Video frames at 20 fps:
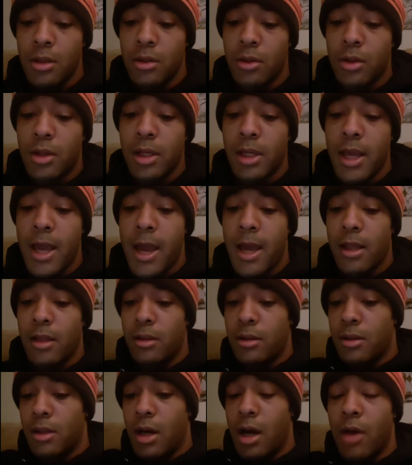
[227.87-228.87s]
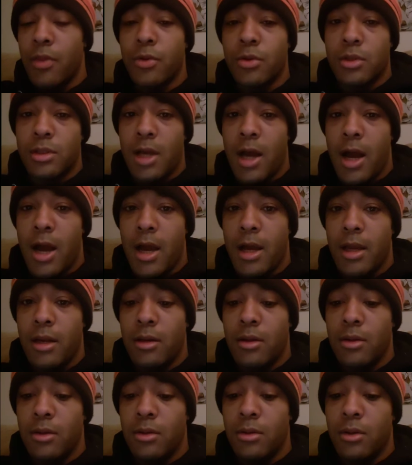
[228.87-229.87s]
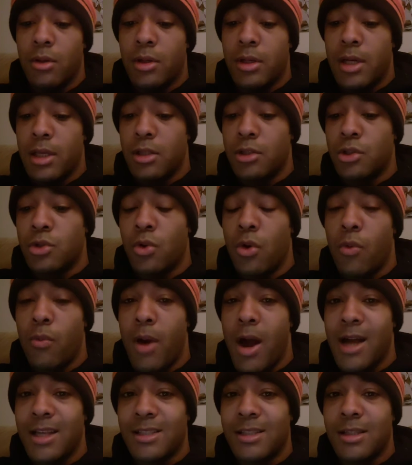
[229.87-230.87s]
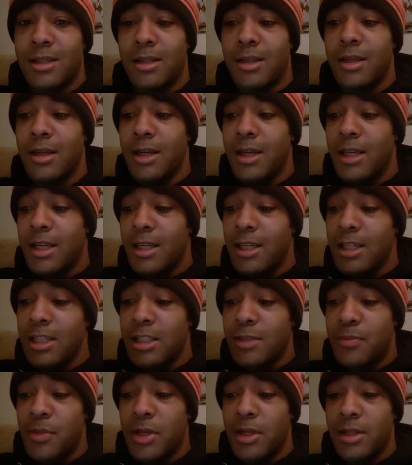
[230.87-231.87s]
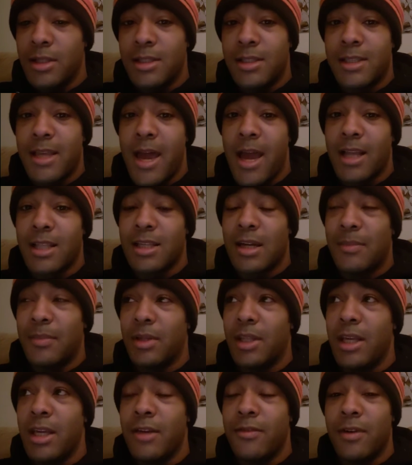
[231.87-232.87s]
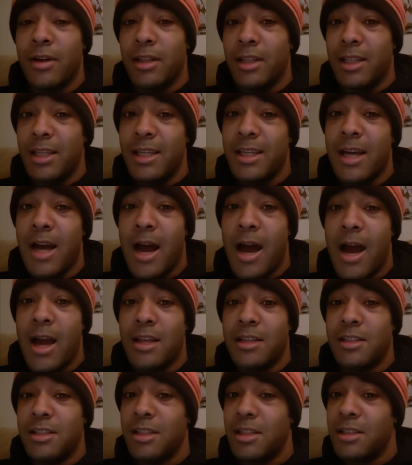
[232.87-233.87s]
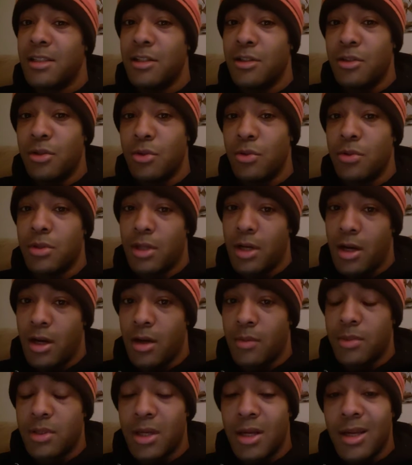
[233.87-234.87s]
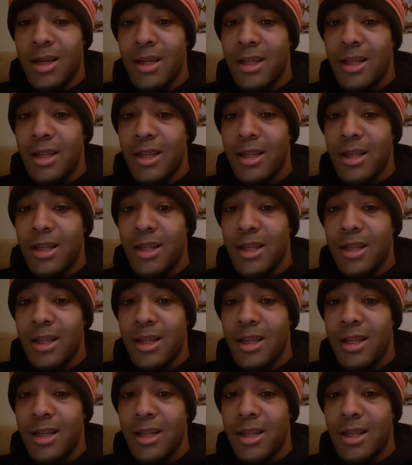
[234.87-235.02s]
Looking at the other side, looking at Deshaun Watson, he's been sacked, I believe, a league high 62 times.